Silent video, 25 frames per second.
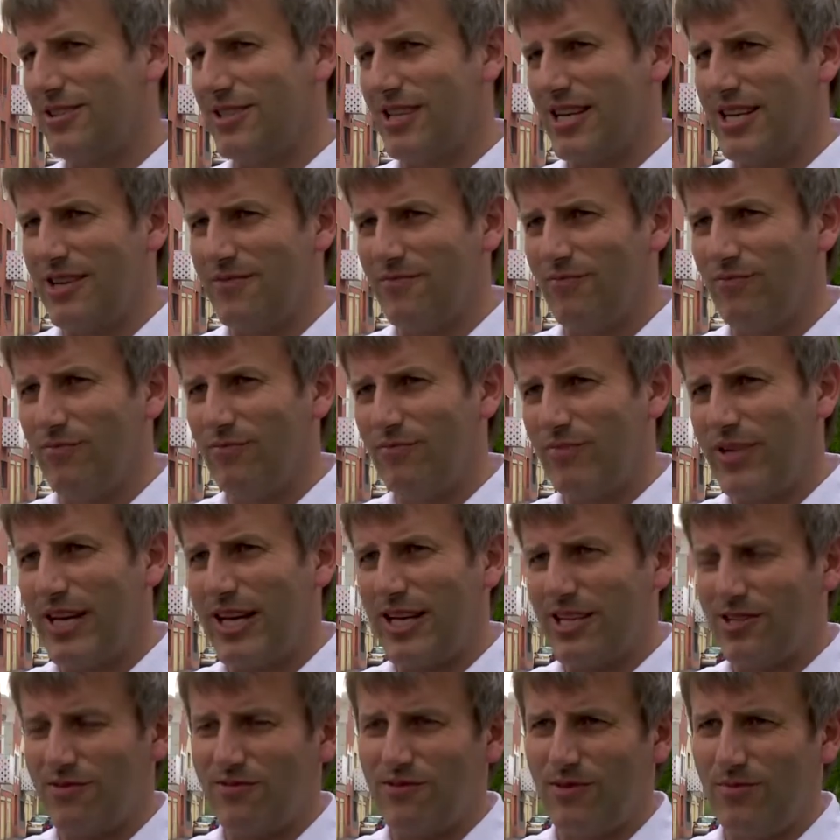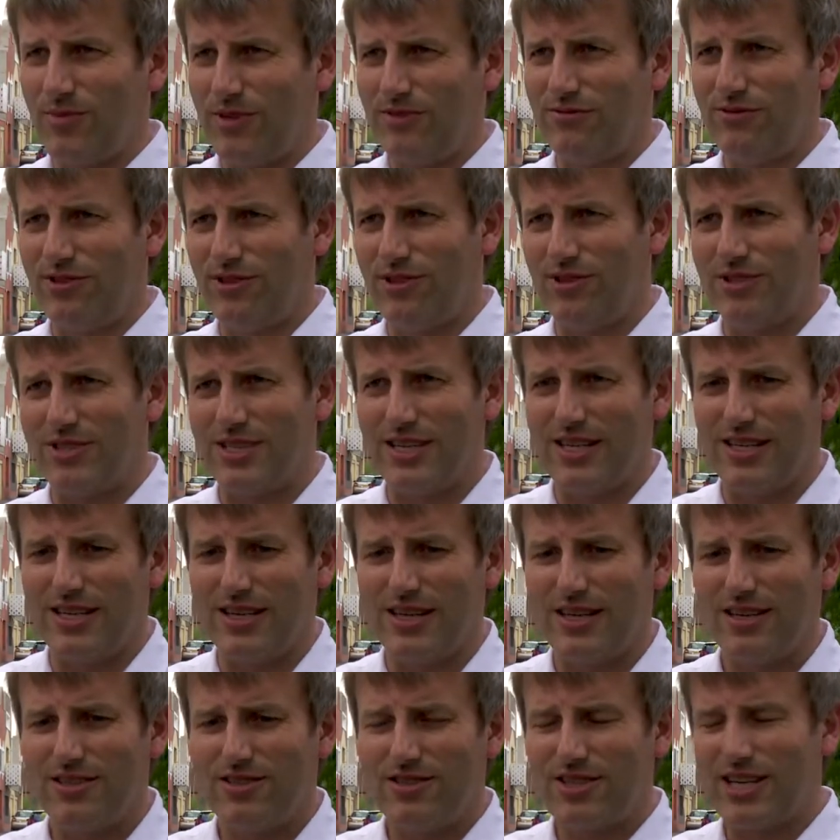team picked from the 40
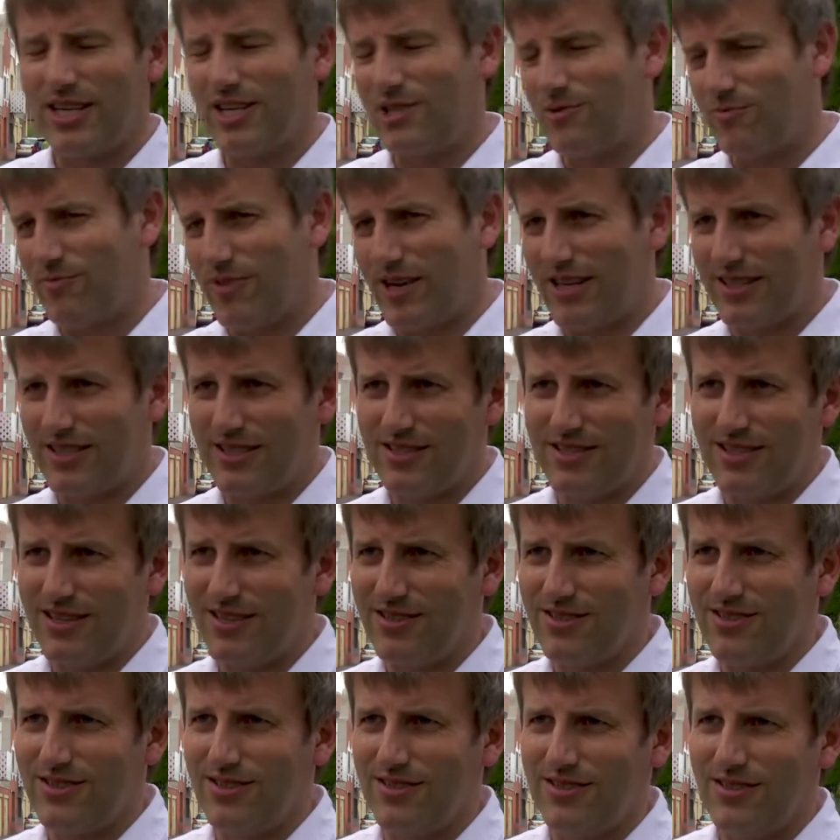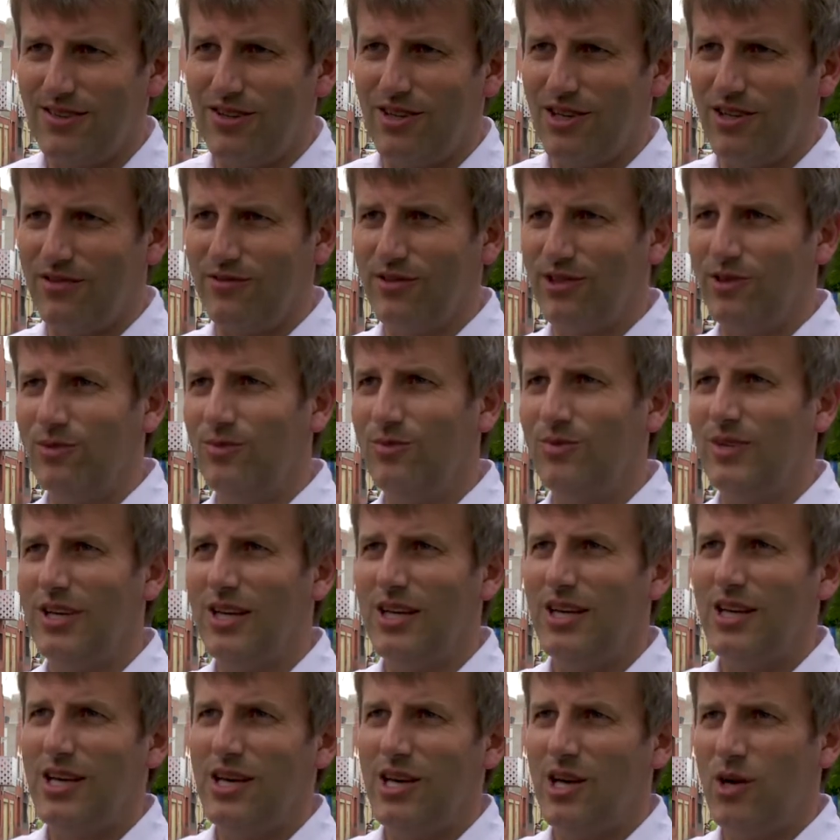6 practices, all of whom
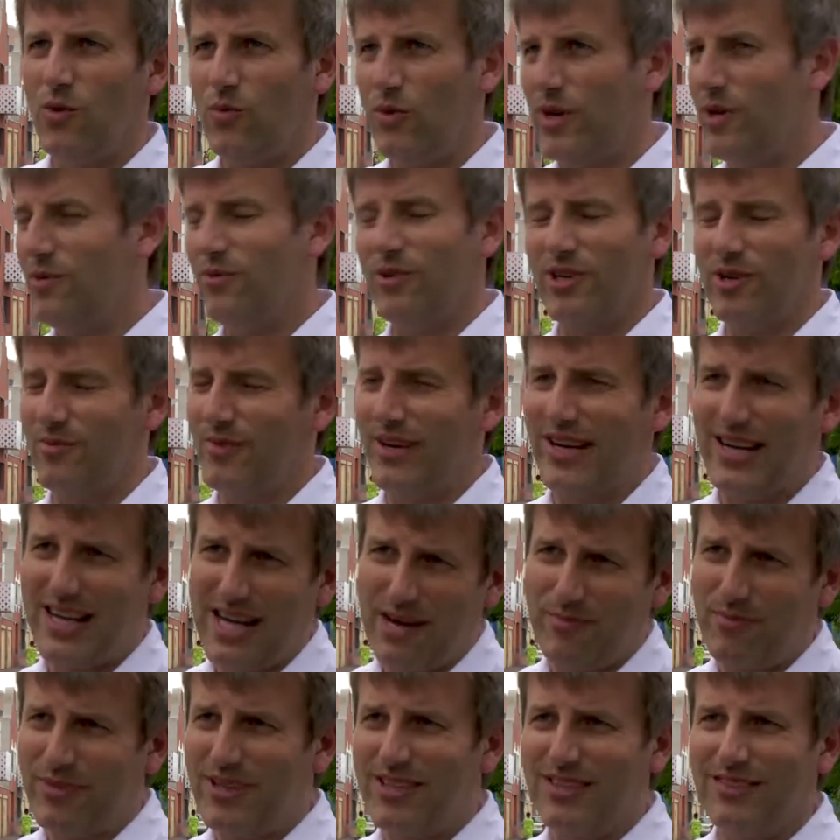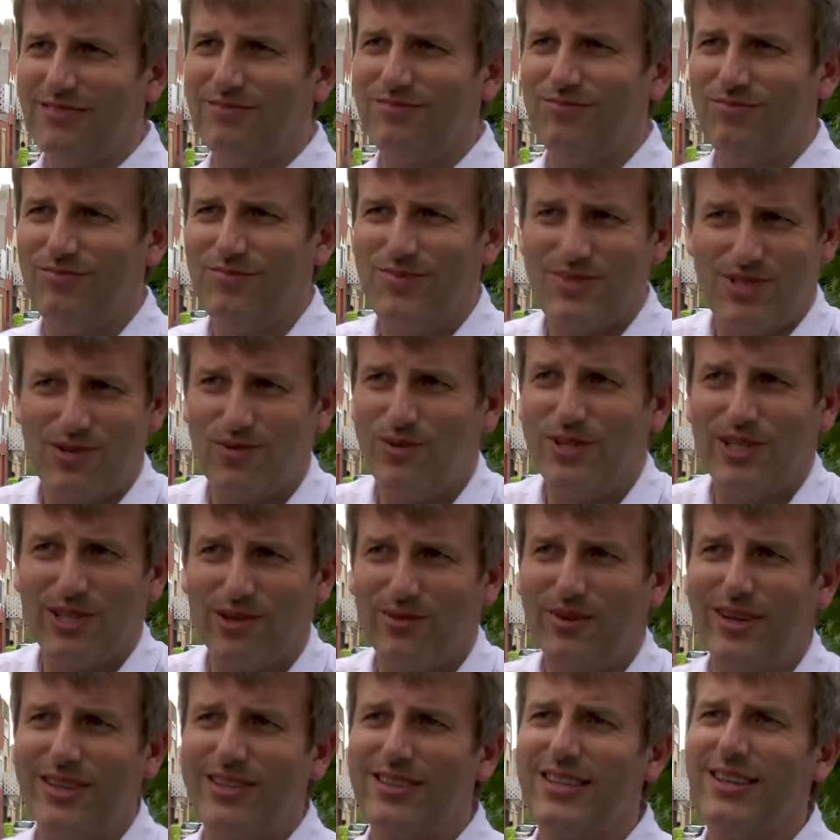we would have been happy to
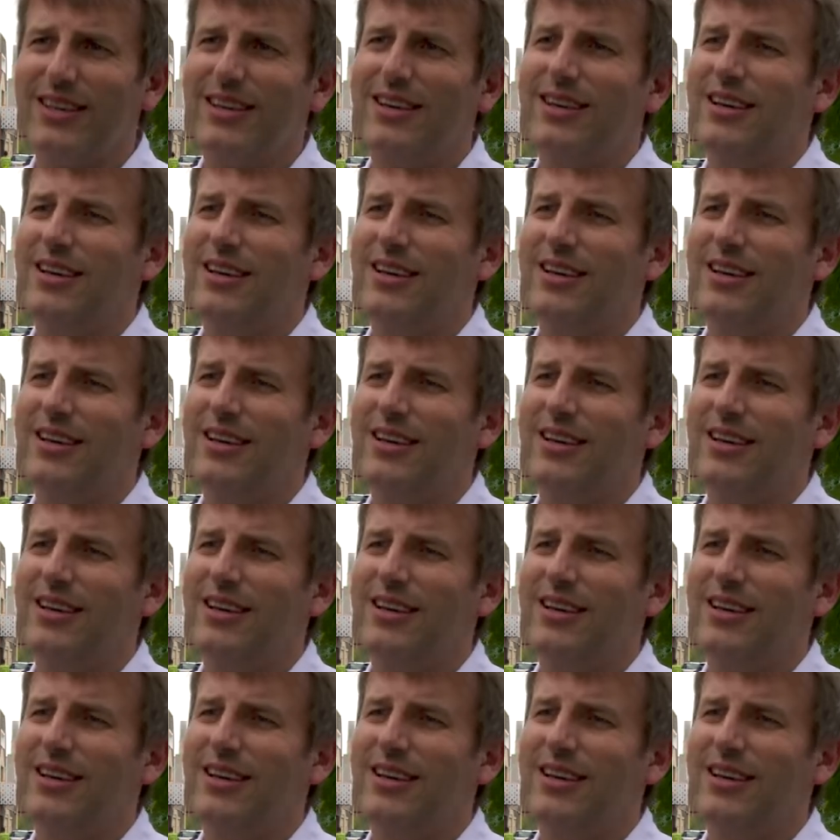work with.